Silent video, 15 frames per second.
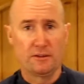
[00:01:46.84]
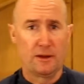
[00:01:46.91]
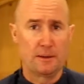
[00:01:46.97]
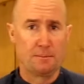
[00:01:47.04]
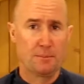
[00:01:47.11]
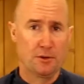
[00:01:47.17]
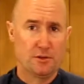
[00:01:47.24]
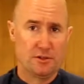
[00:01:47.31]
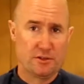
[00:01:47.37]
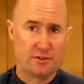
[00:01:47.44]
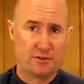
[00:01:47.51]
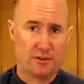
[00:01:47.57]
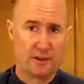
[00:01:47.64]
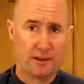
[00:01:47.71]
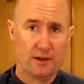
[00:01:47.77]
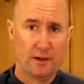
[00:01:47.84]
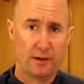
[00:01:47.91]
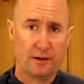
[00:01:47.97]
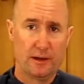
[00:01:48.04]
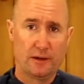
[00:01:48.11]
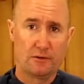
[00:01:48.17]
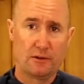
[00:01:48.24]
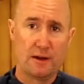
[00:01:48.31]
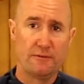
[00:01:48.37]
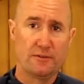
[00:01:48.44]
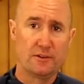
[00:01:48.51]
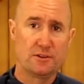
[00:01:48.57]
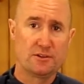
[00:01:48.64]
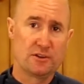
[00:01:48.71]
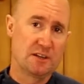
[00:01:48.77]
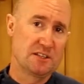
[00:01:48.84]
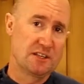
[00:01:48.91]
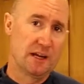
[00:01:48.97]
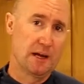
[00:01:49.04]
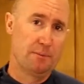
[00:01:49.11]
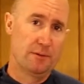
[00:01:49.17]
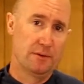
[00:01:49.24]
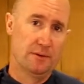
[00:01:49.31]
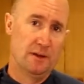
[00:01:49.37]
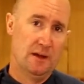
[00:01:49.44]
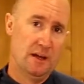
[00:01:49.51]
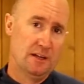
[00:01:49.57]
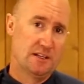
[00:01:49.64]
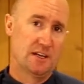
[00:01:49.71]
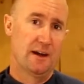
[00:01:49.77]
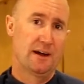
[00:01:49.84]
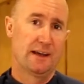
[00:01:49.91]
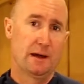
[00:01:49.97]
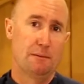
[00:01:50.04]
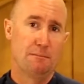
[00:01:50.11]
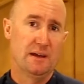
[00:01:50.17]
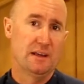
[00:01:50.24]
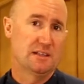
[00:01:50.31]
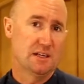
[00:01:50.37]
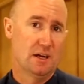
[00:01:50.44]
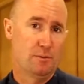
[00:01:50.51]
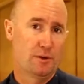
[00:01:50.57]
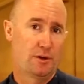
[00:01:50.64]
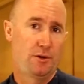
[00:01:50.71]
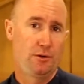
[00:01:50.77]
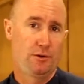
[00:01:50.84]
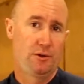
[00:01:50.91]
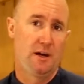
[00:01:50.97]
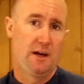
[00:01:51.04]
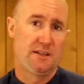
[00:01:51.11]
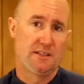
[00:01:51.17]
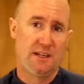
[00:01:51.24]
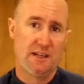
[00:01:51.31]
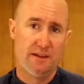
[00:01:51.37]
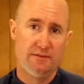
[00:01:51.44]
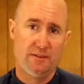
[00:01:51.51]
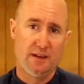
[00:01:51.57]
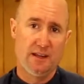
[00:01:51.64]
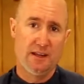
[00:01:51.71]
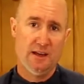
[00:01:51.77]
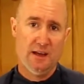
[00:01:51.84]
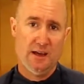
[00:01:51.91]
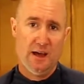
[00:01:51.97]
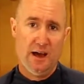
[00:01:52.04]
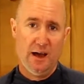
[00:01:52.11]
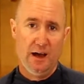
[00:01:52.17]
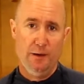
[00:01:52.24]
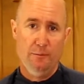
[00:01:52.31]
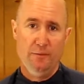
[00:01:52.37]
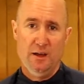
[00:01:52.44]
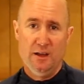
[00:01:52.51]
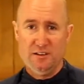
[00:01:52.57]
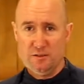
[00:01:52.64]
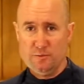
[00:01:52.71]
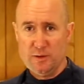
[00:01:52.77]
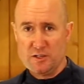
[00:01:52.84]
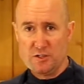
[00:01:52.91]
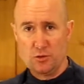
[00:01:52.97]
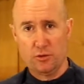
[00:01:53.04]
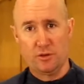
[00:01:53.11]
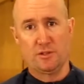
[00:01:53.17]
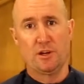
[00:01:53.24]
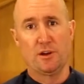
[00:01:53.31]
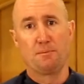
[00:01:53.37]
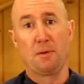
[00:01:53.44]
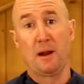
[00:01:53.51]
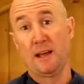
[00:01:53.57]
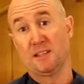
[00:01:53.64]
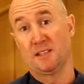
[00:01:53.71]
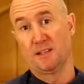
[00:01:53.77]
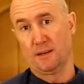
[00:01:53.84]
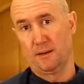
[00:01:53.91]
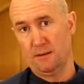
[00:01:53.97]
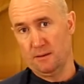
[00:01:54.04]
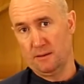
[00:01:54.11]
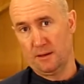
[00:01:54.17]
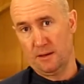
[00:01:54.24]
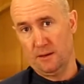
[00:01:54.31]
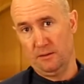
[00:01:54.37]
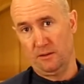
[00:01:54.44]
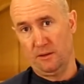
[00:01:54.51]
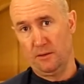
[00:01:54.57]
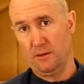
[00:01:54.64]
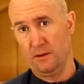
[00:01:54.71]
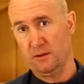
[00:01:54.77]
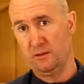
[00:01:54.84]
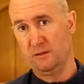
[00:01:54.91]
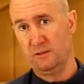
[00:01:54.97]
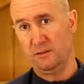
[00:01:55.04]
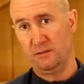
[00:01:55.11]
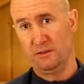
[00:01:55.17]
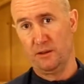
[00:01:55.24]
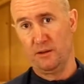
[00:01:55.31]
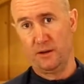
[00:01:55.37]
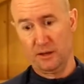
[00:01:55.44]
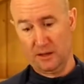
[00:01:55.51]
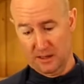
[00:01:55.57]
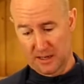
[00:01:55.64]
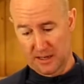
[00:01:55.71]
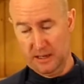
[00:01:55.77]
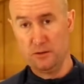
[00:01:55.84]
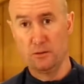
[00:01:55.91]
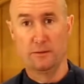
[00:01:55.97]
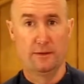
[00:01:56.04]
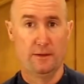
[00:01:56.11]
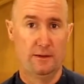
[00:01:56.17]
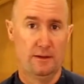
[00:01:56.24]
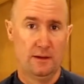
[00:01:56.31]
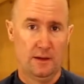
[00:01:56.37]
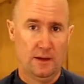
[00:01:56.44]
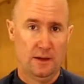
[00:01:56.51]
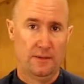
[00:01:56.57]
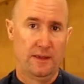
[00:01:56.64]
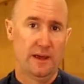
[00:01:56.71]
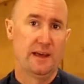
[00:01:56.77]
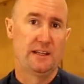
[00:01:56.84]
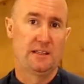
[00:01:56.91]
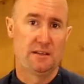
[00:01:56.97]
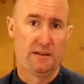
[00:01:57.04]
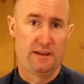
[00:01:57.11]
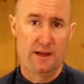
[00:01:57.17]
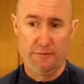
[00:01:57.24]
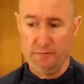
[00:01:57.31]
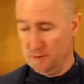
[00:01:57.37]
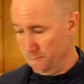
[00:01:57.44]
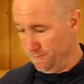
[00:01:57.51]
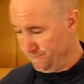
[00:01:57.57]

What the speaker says: like butcher string, okay, great for trussing up and tying up meat to help it cook nice and evenly. Just make sure it's not plastic, okay, so that it can handle the heat of the oven.